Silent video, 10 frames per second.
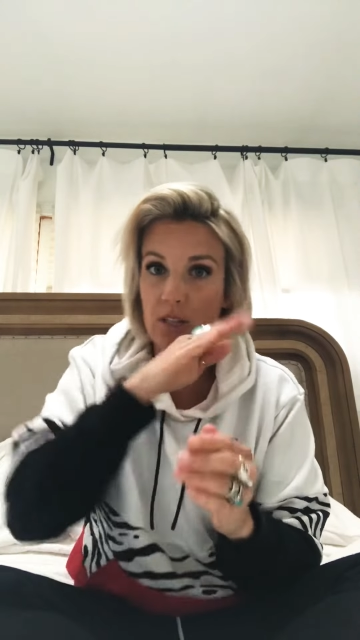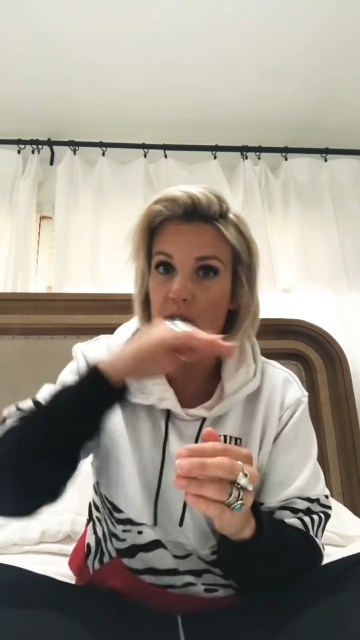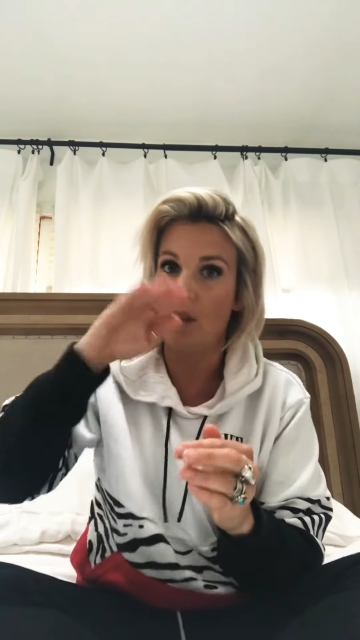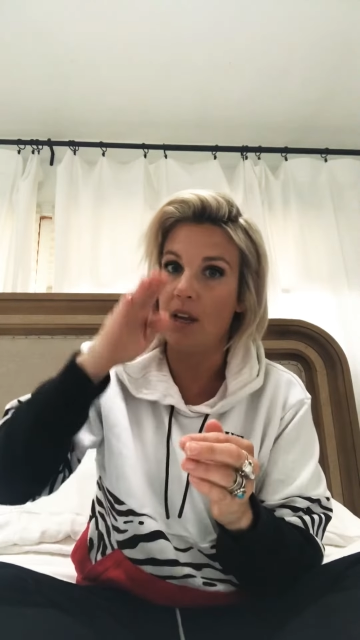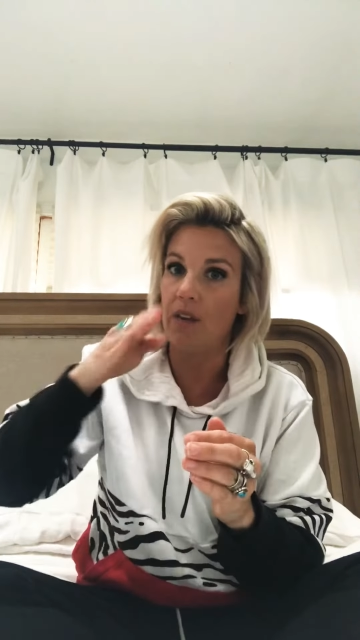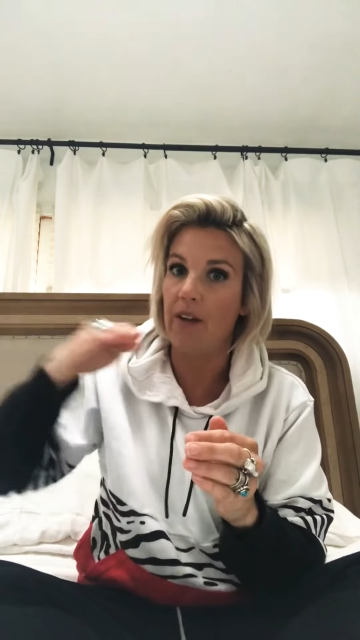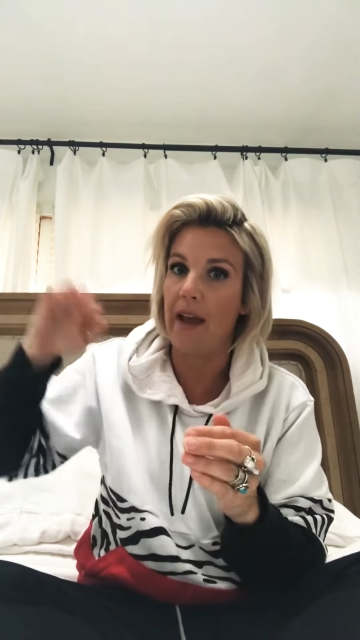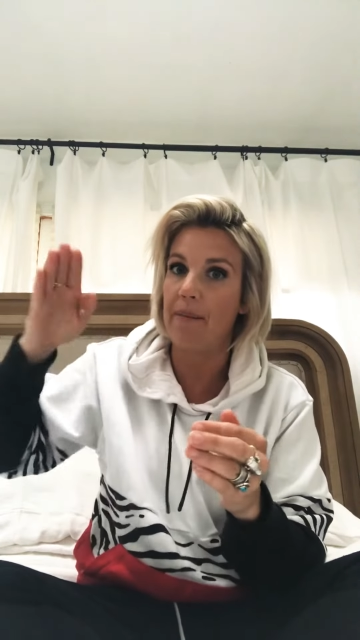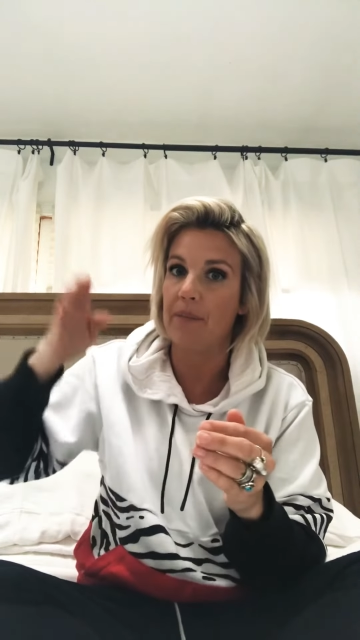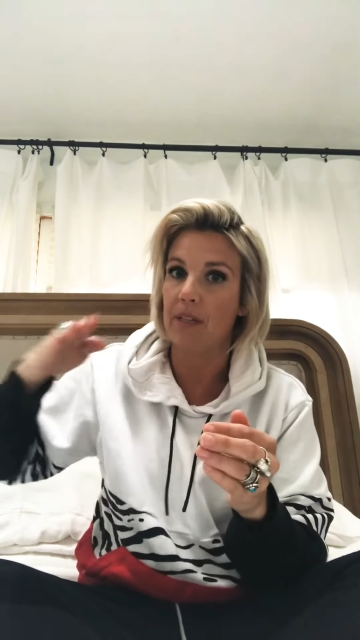So think of
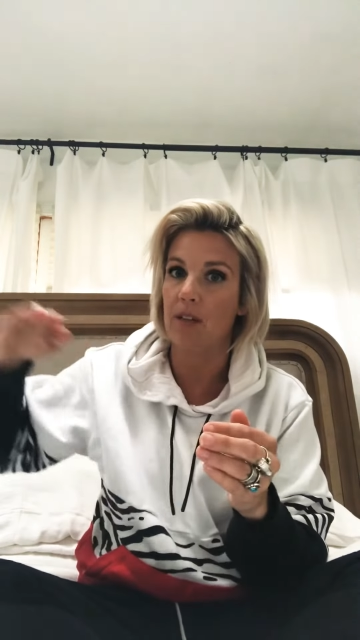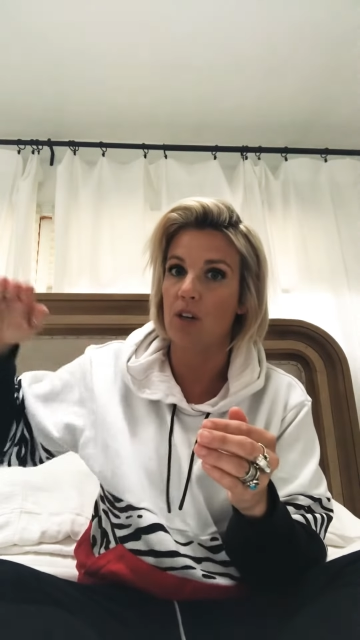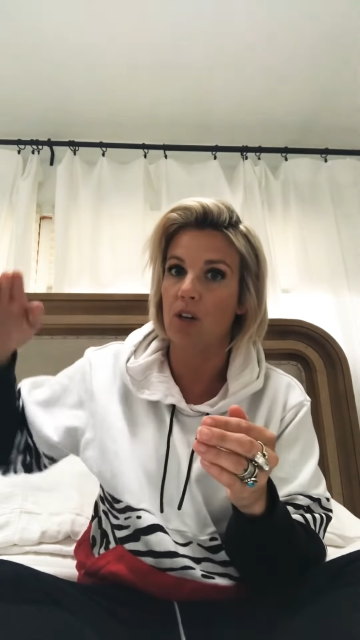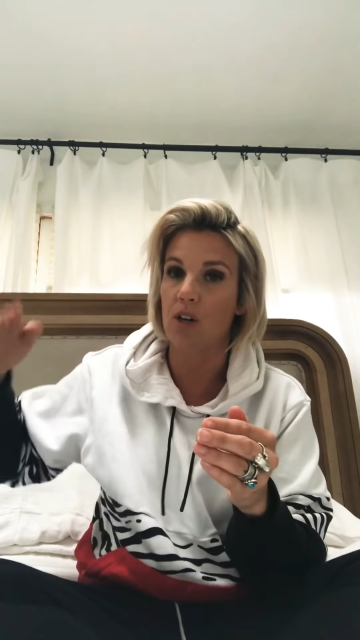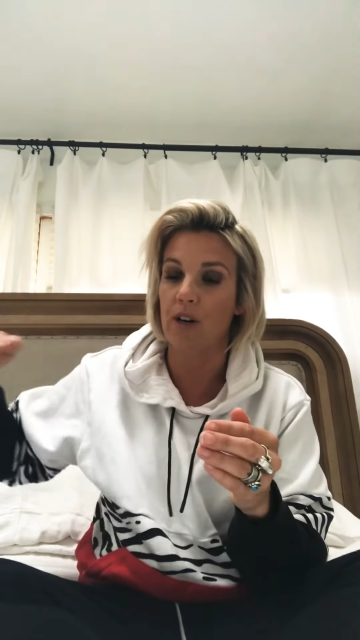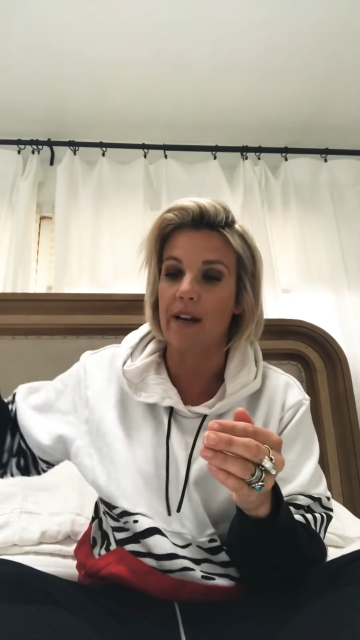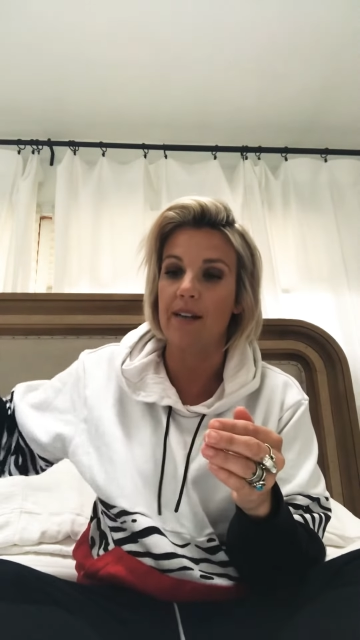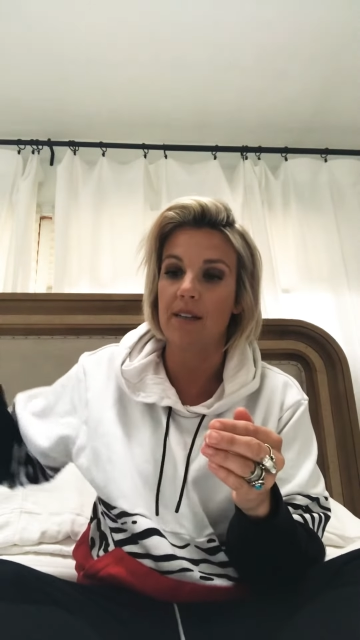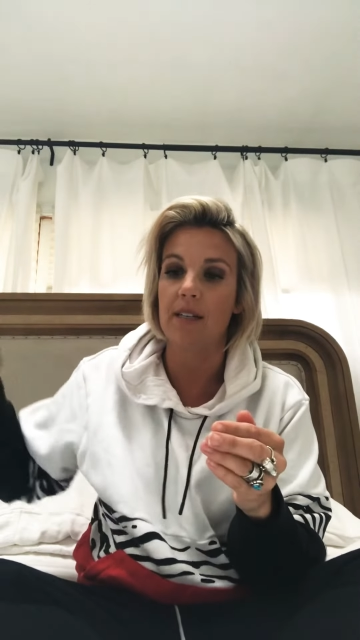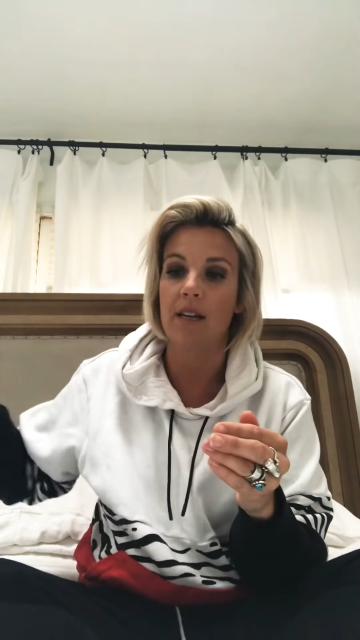amps and
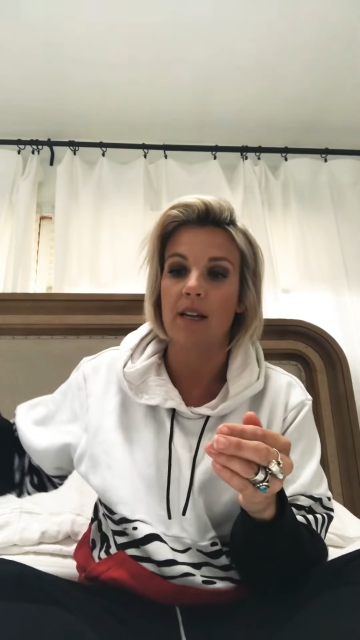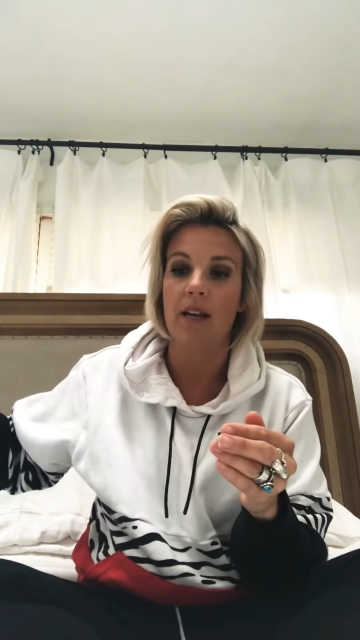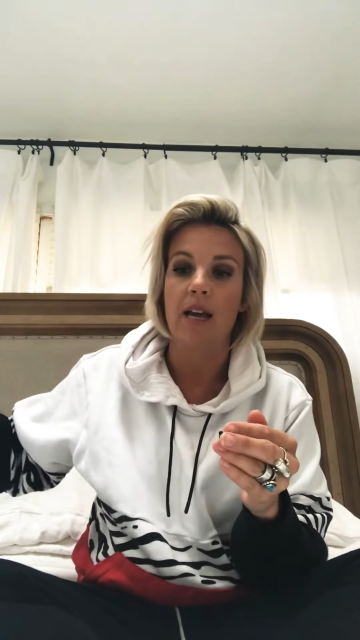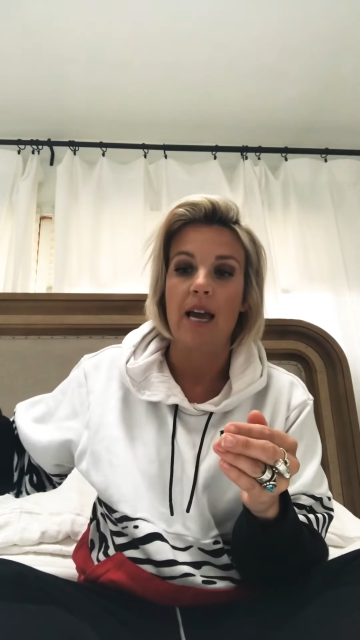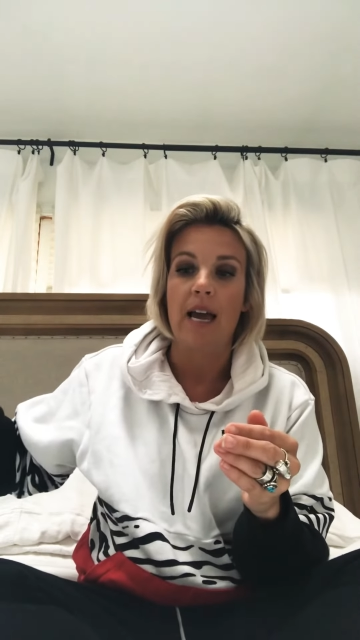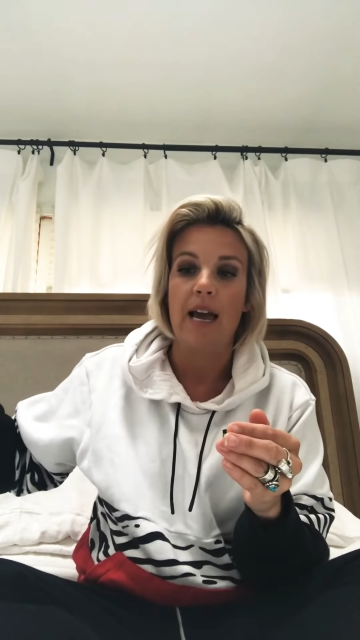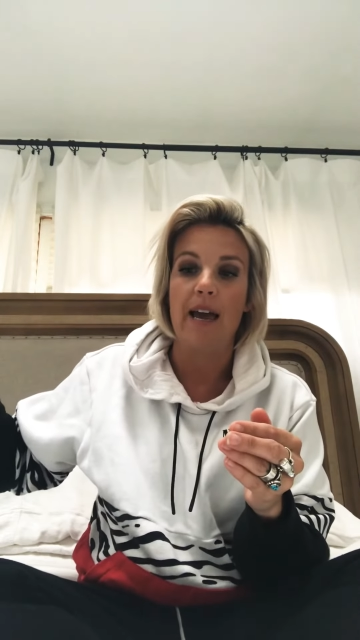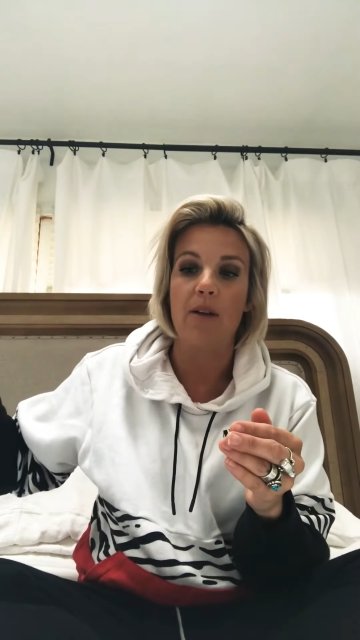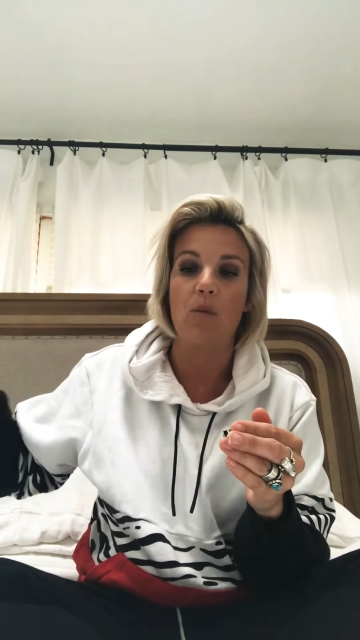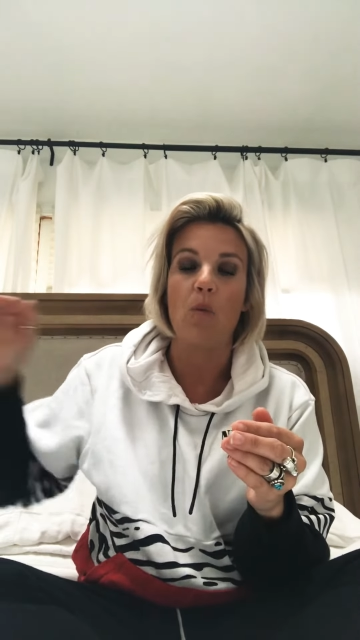current.
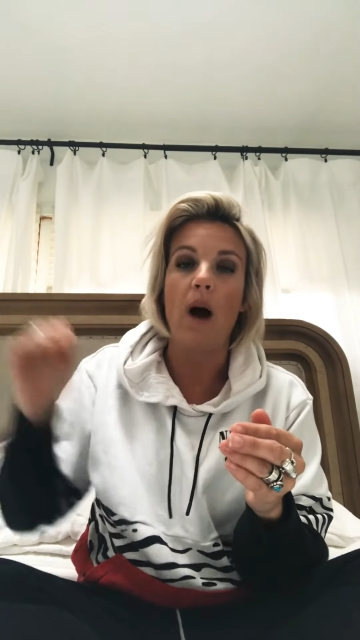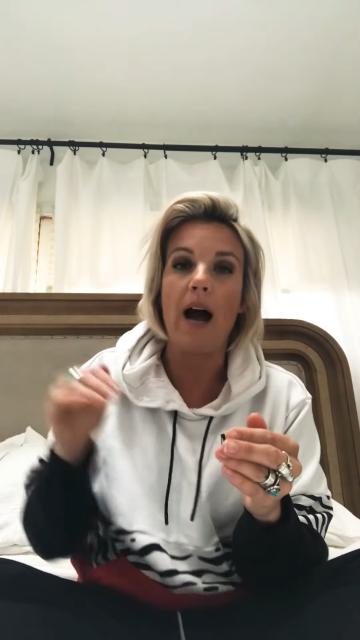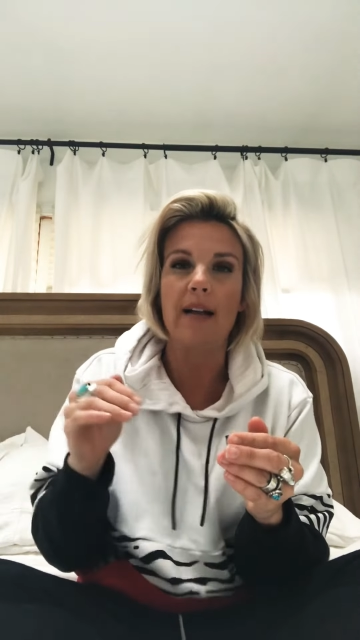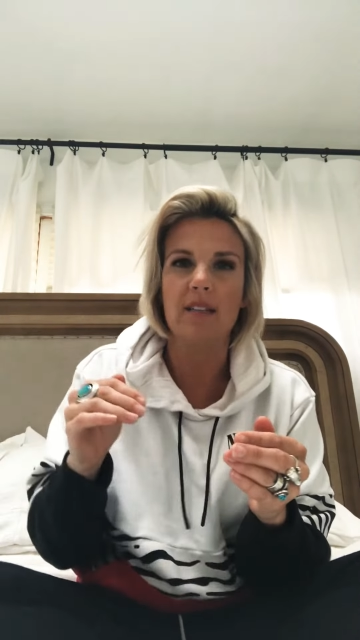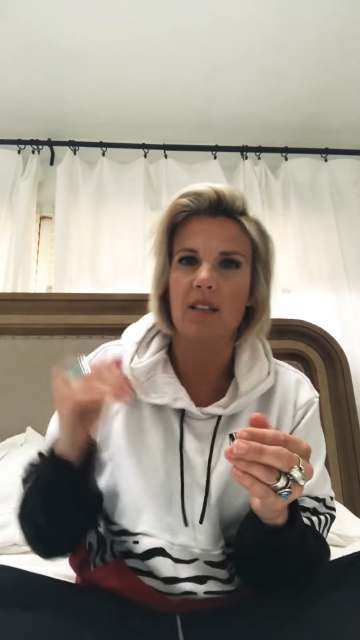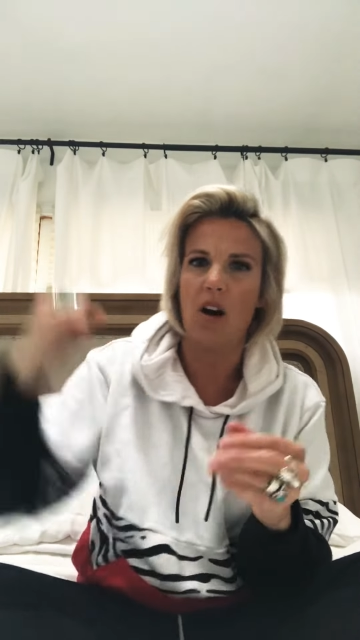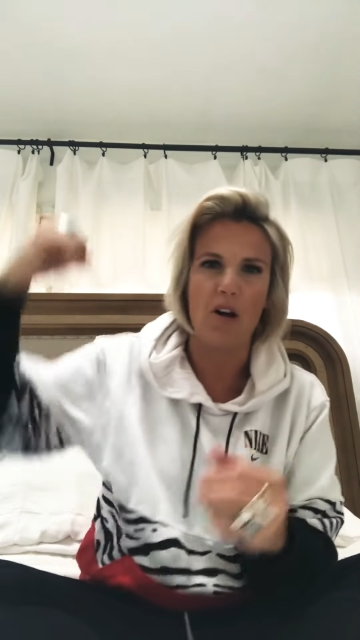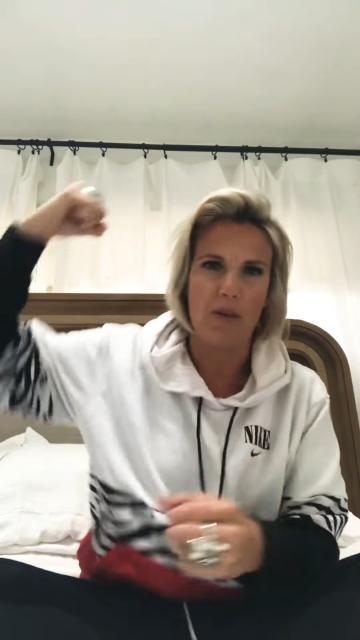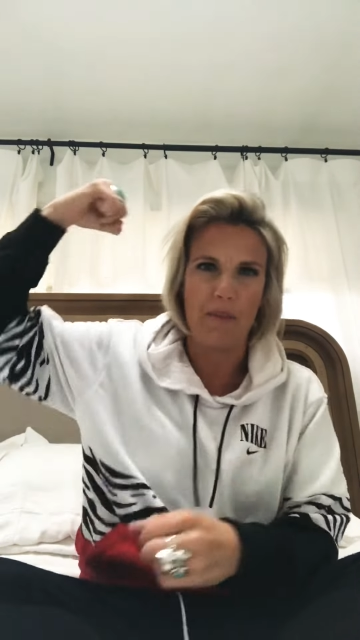And watts are the